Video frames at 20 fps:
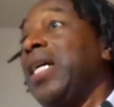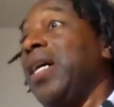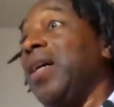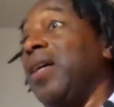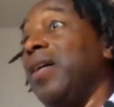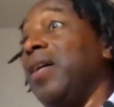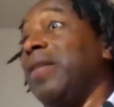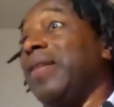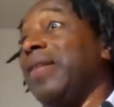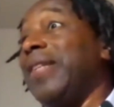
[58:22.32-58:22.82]

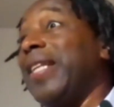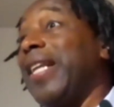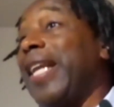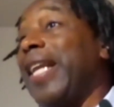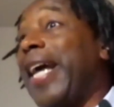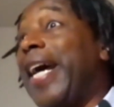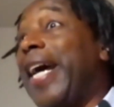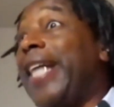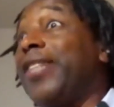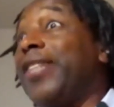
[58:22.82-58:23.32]
Uh, the
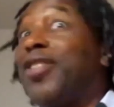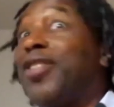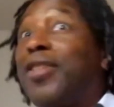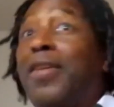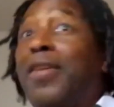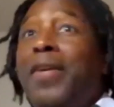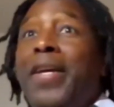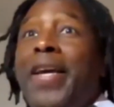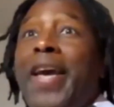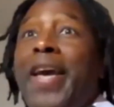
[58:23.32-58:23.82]
last
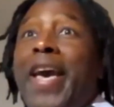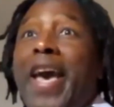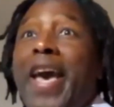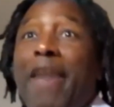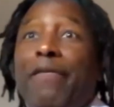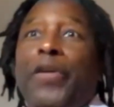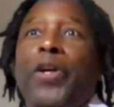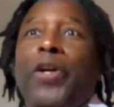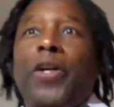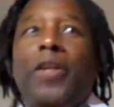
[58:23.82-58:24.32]

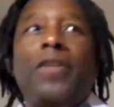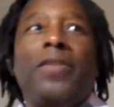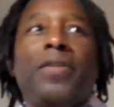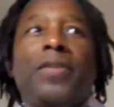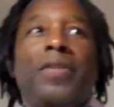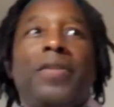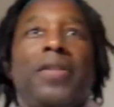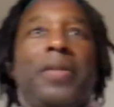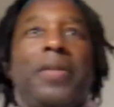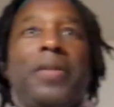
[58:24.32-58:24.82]
ever
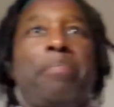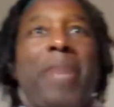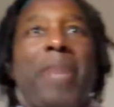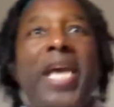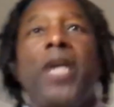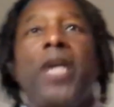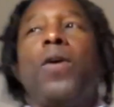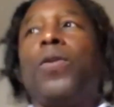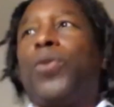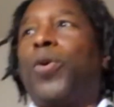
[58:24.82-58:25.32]

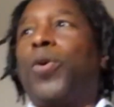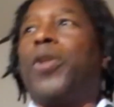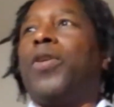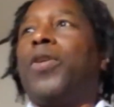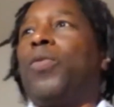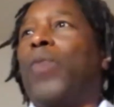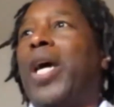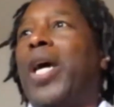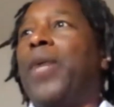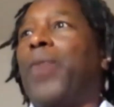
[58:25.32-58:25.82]
male
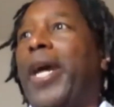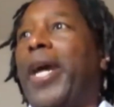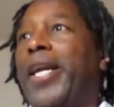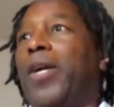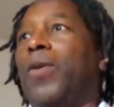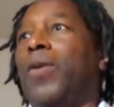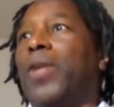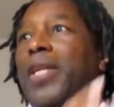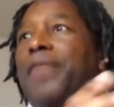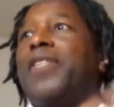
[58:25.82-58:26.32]
northern white rhino
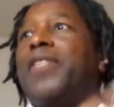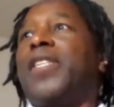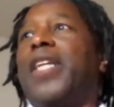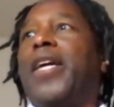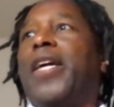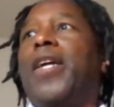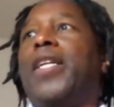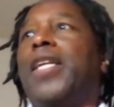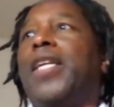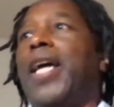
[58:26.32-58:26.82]
lived
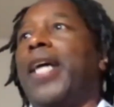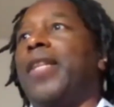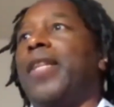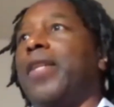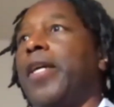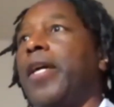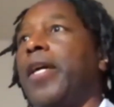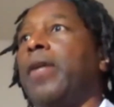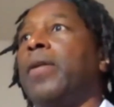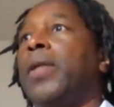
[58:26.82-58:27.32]
there and died
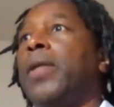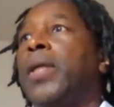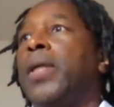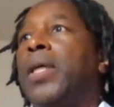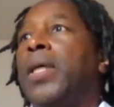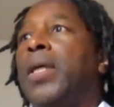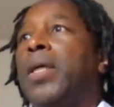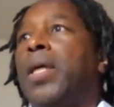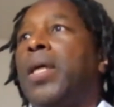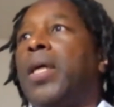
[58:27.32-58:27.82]
there
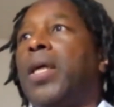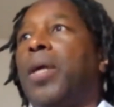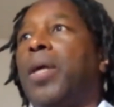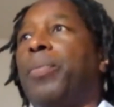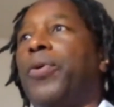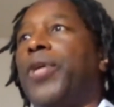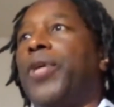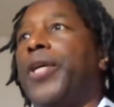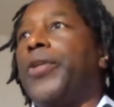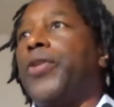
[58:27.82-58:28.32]
a
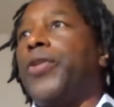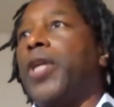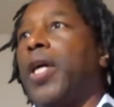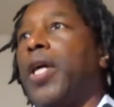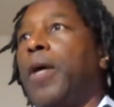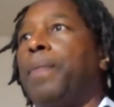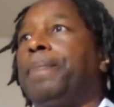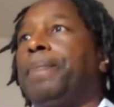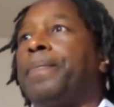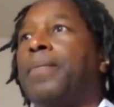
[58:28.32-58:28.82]
couple years ago.